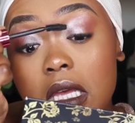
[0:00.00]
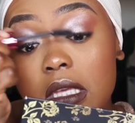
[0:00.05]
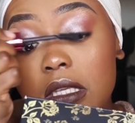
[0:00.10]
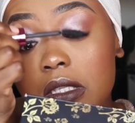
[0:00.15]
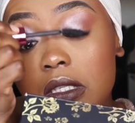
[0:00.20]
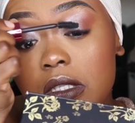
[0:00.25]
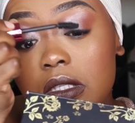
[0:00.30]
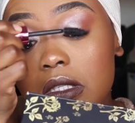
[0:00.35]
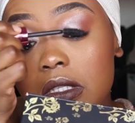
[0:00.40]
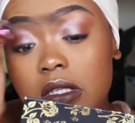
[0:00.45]

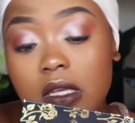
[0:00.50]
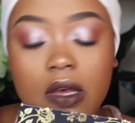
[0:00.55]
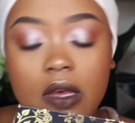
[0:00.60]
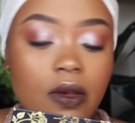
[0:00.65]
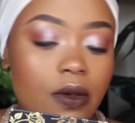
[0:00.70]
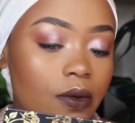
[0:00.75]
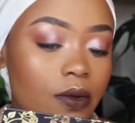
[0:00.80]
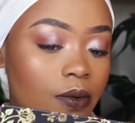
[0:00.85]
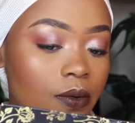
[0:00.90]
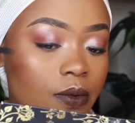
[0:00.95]

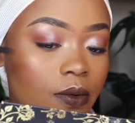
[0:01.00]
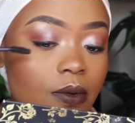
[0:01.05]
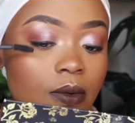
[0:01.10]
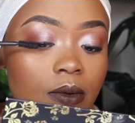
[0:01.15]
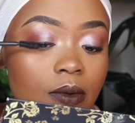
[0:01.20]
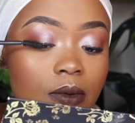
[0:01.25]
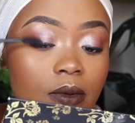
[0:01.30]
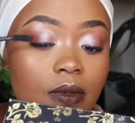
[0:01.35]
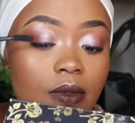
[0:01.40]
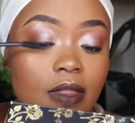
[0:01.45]

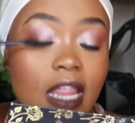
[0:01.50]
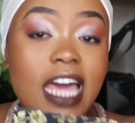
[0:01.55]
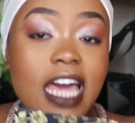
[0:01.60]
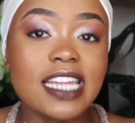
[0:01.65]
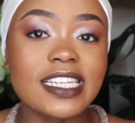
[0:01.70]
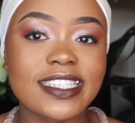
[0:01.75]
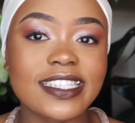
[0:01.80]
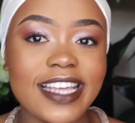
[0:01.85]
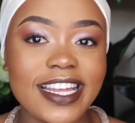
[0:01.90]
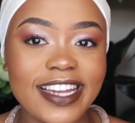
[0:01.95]
So that
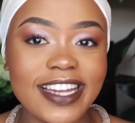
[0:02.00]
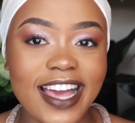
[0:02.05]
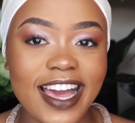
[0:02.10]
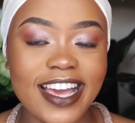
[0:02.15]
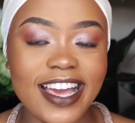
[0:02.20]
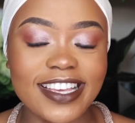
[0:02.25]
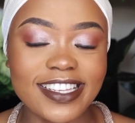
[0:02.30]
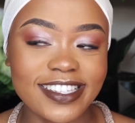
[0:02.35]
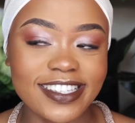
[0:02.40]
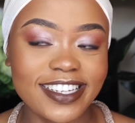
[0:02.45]
is that,
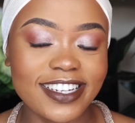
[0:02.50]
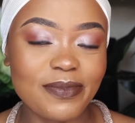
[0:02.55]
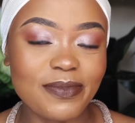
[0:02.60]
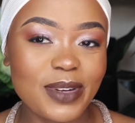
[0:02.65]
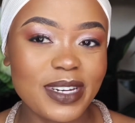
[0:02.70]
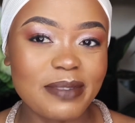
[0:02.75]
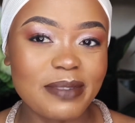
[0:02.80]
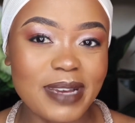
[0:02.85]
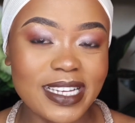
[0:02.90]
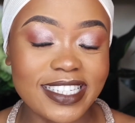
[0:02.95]
guys. It
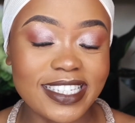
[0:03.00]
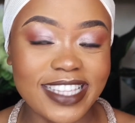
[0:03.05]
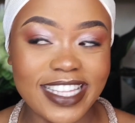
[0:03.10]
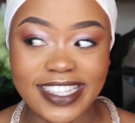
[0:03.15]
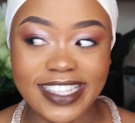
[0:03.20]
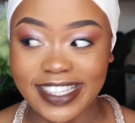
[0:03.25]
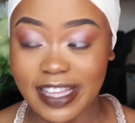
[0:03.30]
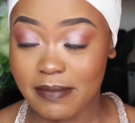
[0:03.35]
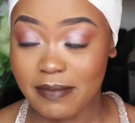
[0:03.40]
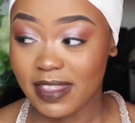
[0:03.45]
pretty much
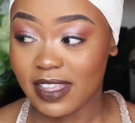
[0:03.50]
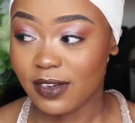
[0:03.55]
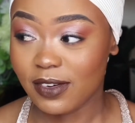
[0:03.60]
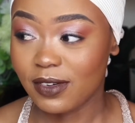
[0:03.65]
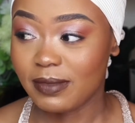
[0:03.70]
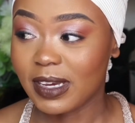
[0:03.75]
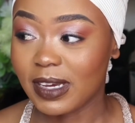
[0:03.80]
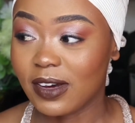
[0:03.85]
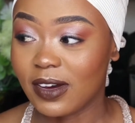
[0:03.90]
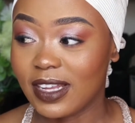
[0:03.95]
did something.
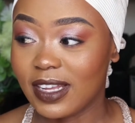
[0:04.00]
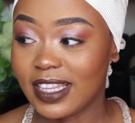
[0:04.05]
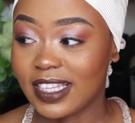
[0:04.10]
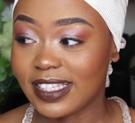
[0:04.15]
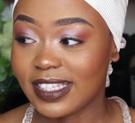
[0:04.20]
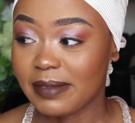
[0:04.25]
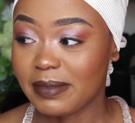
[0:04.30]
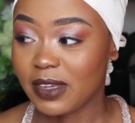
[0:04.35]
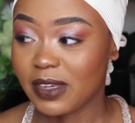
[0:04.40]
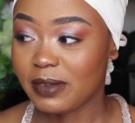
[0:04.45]
Oh my god,
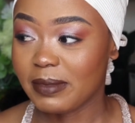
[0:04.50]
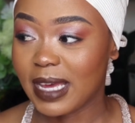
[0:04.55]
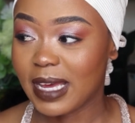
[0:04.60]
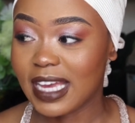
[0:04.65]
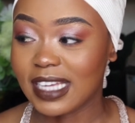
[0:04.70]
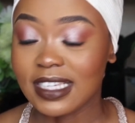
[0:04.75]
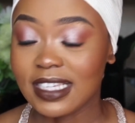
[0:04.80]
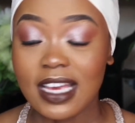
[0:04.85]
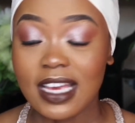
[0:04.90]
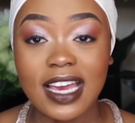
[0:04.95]
there's something on my
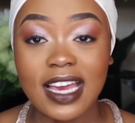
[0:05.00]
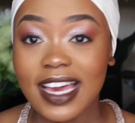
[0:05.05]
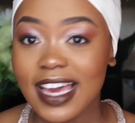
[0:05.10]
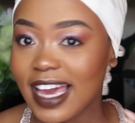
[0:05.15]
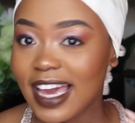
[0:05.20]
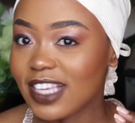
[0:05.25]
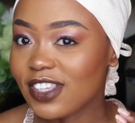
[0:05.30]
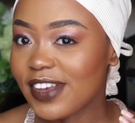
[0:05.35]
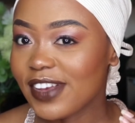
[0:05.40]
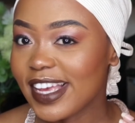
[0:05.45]
eye.
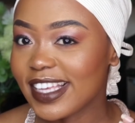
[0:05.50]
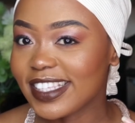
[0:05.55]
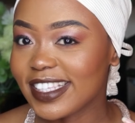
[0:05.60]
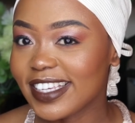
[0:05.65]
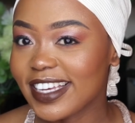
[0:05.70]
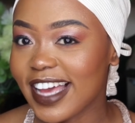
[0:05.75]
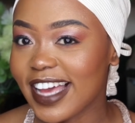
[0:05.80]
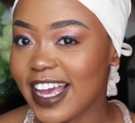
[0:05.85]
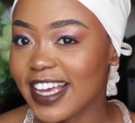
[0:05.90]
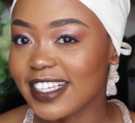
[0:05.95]
As you can
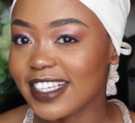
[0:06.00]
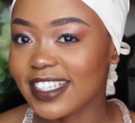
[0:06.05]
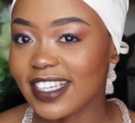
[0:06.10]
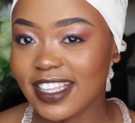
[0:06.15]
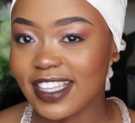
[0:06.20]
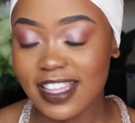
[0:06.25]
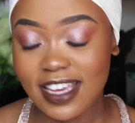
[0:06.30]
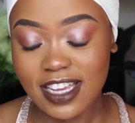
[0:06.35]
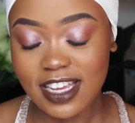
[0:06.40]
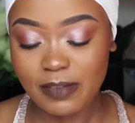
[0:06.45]
see guys,
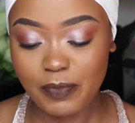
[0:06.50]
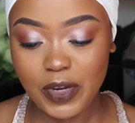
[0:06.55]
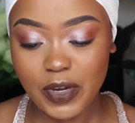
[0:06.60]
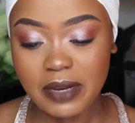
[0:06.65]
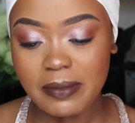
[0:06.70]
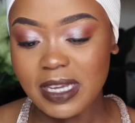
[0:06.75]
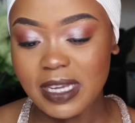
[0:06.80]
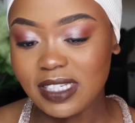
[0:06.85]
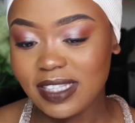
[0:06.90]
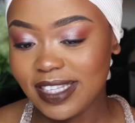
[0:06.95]
it
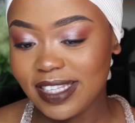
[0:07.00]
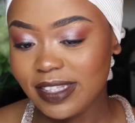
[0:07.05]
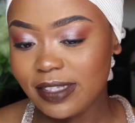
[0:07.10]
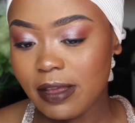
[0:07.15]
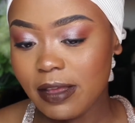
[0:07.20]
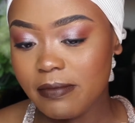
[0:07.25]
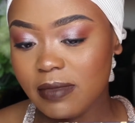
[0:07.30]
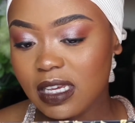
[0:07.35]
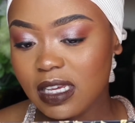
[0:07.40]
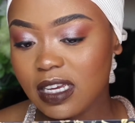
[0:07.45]
pretty much did
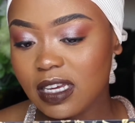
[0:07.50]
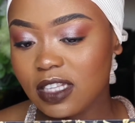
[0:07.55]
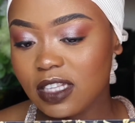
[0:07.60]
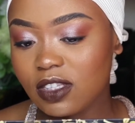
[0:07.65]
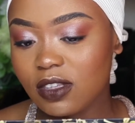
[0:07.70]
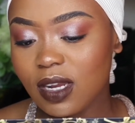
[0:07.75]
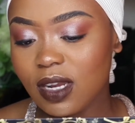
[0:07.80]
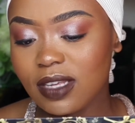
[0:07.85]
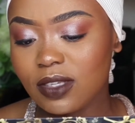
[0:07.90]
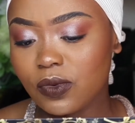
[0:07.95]
something. It's
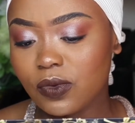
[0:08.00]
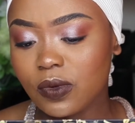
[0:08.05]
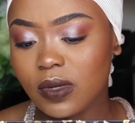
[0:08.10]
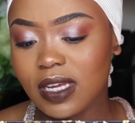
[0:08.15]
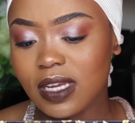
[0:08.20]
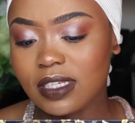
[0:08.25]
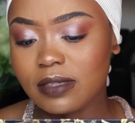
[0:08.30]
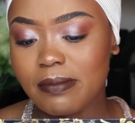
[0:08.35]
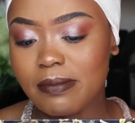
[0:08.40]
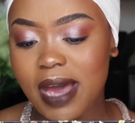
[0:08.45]
not as good
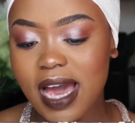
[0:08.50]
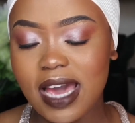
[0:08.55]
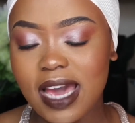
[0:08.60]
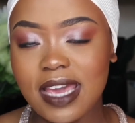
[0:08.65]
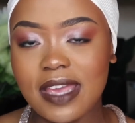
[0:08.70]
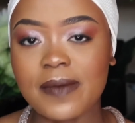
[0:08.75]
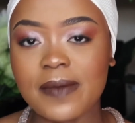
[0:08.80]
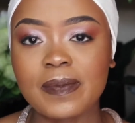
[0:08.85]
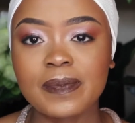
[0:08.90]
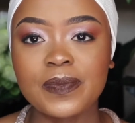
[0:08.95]
as
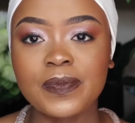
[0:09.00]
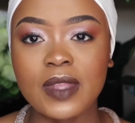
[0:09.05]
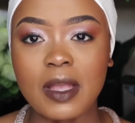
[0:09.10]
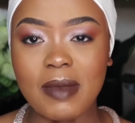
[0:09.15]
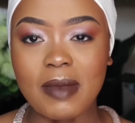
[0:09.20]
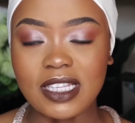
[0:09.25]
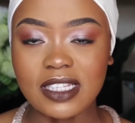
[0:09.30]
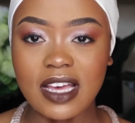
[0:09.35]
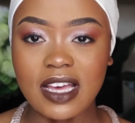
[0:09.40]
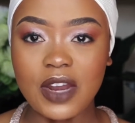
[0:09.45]
my
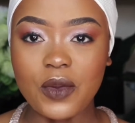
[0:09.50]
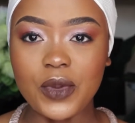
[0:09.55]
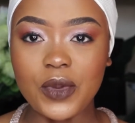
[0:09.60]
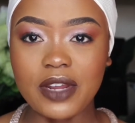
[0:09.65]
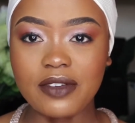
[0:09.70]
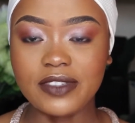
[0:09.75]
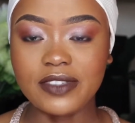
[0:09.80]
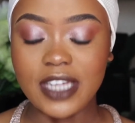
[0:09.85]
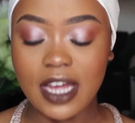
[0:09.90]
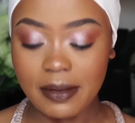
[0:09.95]
mascara would
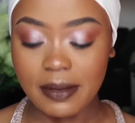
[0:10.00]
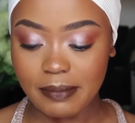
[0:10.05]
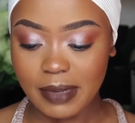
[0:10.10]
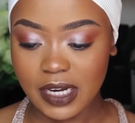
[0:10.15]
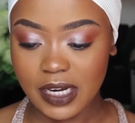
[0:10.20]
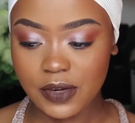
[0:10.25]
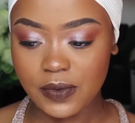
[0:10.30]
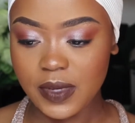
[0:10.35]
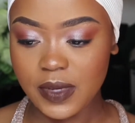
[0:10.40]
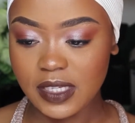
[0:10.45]
have done,
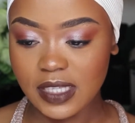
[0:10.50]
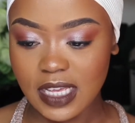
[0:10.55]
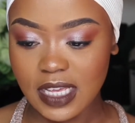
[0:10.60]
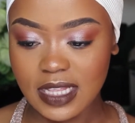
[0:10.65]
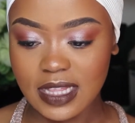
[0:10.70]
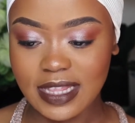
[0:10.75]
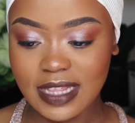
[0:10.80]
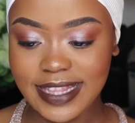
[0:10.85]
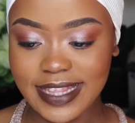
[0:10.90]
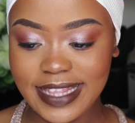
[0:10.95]
but anyways,
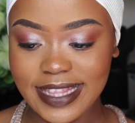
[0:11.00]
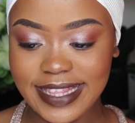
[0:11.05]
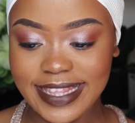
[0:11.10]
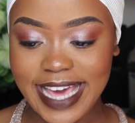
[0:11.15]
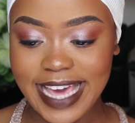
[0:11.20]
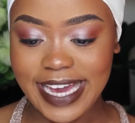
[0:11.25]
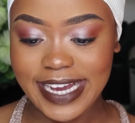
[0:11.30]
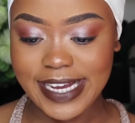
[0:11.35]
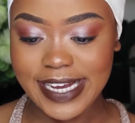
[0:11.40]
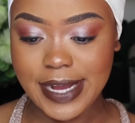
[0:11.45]

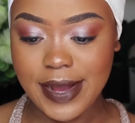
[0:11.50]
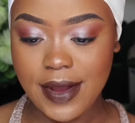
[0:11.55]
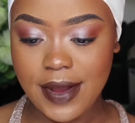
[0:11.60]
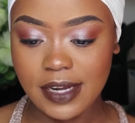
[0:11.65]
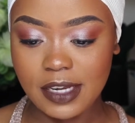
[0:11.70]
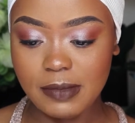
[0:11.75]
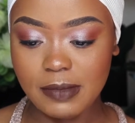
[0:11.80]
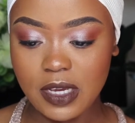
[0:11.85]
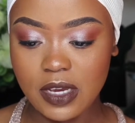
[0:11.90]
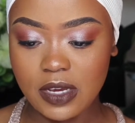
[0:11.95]
thank
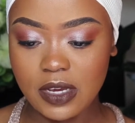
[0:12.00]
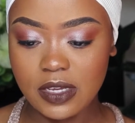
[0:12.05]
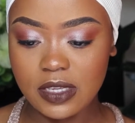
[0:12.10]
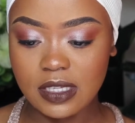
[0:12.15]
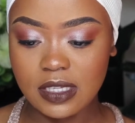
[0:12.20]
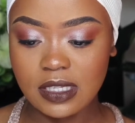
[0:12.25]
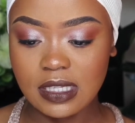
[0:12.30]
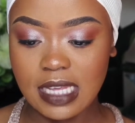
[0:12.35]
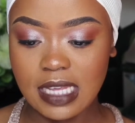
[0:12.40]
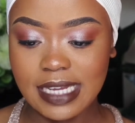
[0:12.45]
god,
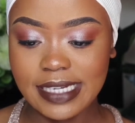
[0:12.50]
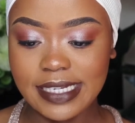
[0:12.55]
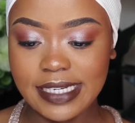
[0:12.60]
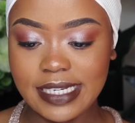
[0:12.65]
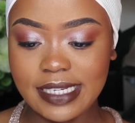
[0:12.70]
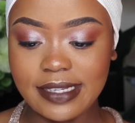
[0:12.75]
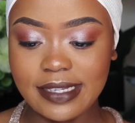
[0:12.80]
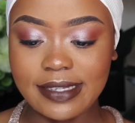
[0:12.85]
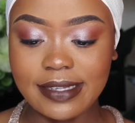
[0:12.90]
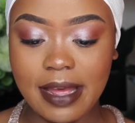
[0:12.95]
because it
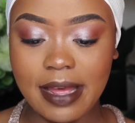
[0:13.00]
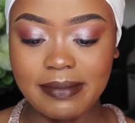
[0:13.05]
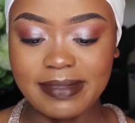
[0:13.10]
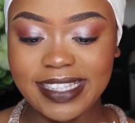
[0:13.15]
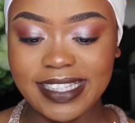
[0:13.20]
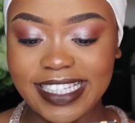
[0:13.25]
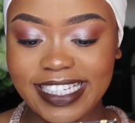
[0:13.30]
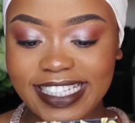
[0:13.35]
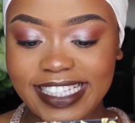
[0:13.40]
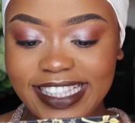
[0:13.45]
did
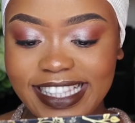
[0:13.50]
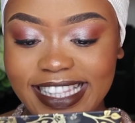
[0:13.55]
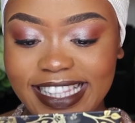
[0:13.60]
something.